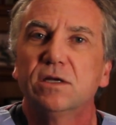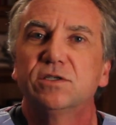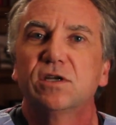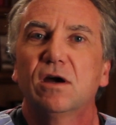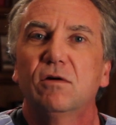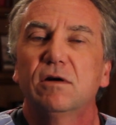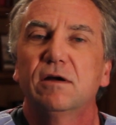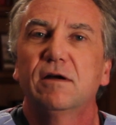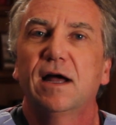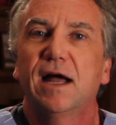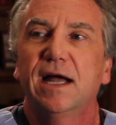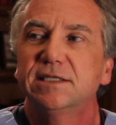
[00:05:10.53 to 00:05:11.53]

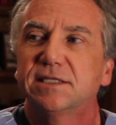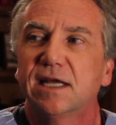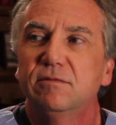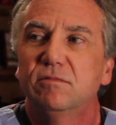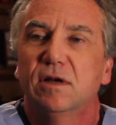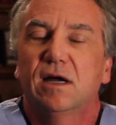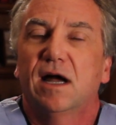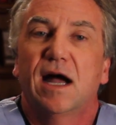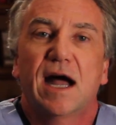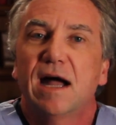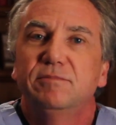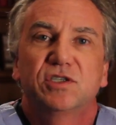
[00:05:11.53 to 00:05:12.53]
So I said,
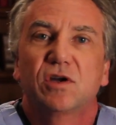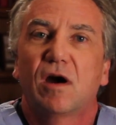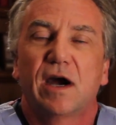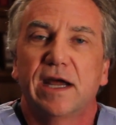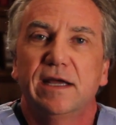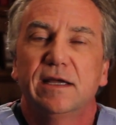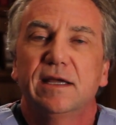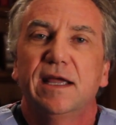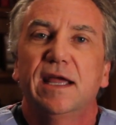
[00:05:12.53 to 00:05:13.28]
I'm sorry.